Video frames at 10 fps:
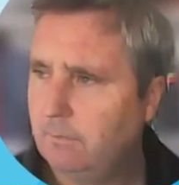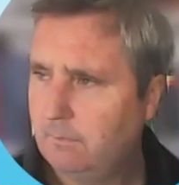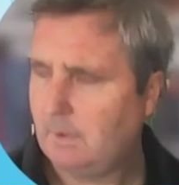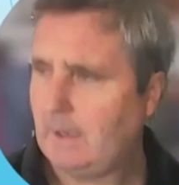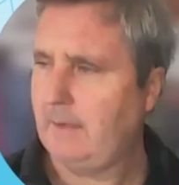
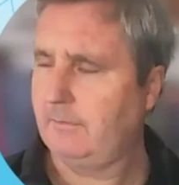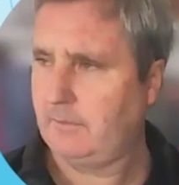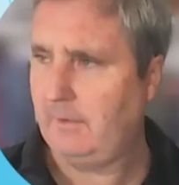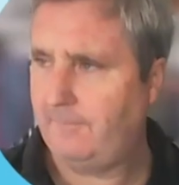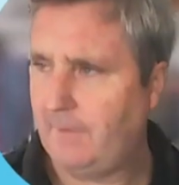
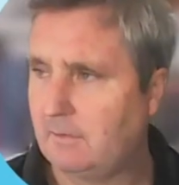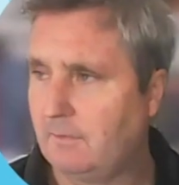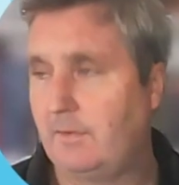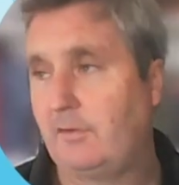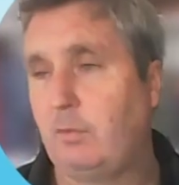the
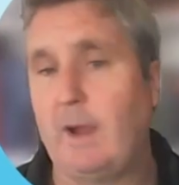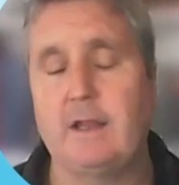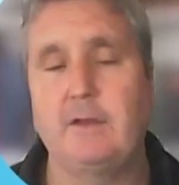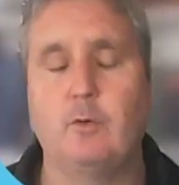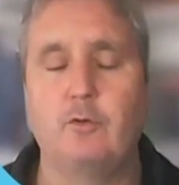effect of the
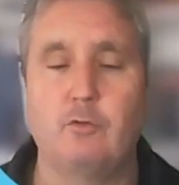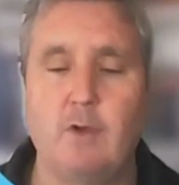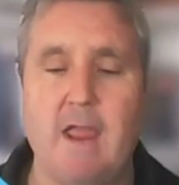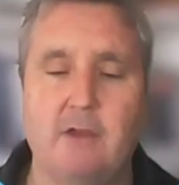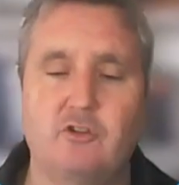swelling or your
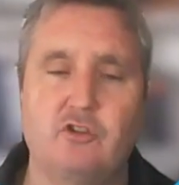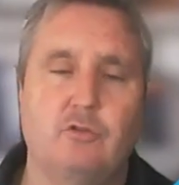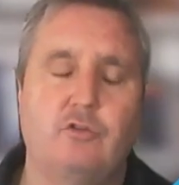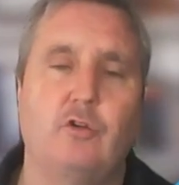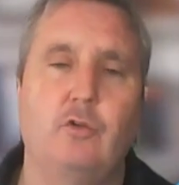
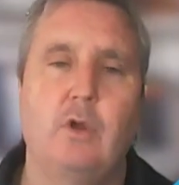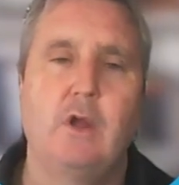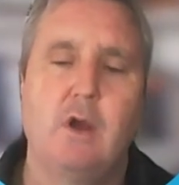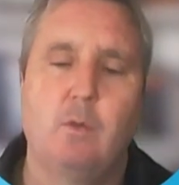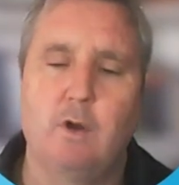reaction to
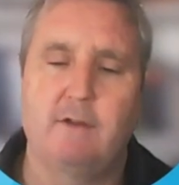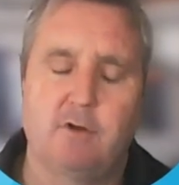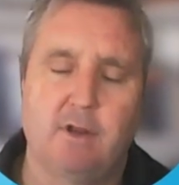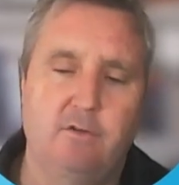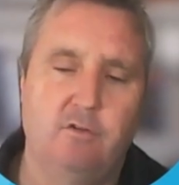
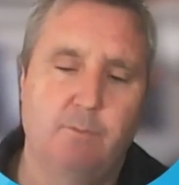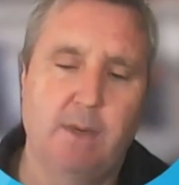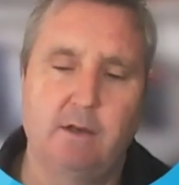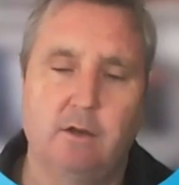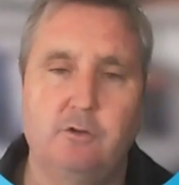whatever it is you've
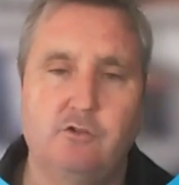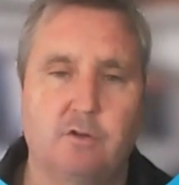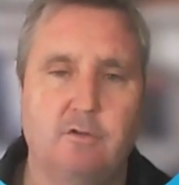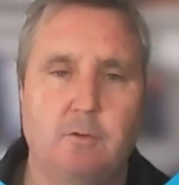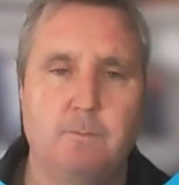been
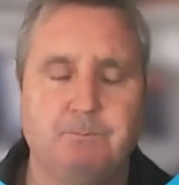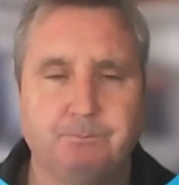allergic to.